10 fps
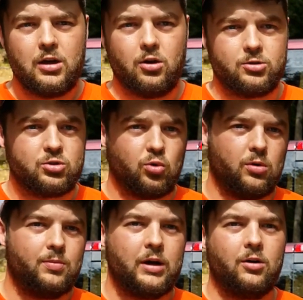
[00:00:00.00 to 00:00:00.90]
or
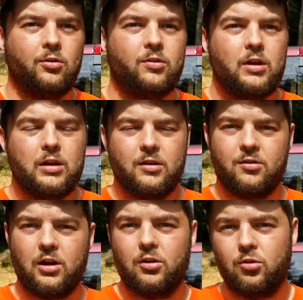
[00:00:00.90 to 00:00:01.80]
short barrels.
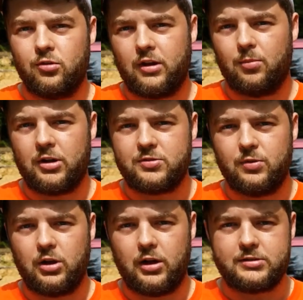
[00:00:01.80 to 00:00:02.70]
Does not lose that much
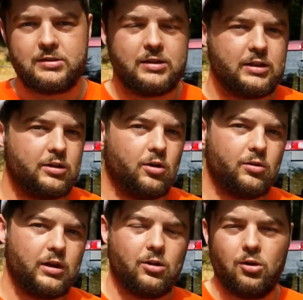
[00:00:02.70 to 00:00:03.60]
velocity. You don't
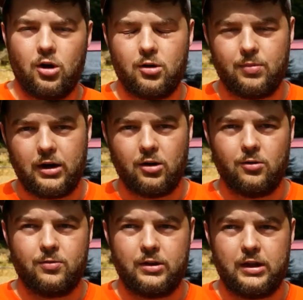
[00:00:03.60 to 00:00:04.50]
need a long
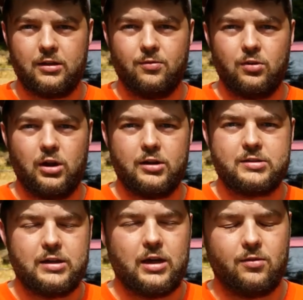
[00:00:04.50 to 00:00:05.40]
barrel to get the
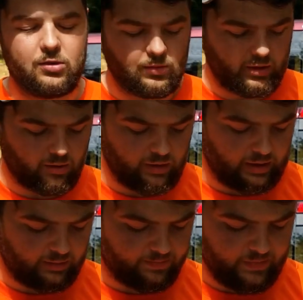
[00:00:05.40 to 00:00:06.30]
velocity out of a
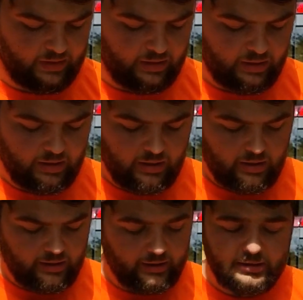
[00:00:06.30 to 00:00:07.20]
308.
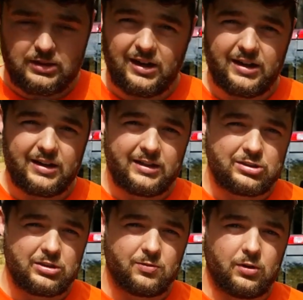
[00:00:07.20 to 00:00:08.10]
This gun is
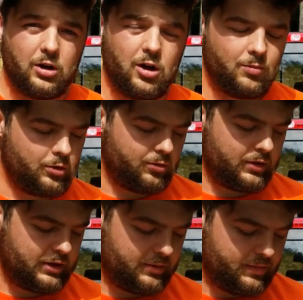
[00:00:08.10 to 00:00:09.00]
just phenomenal
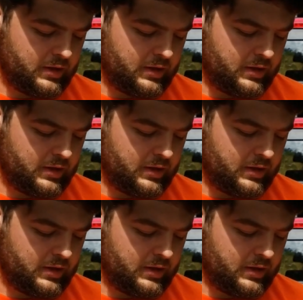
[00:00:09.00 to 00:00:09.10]
with it.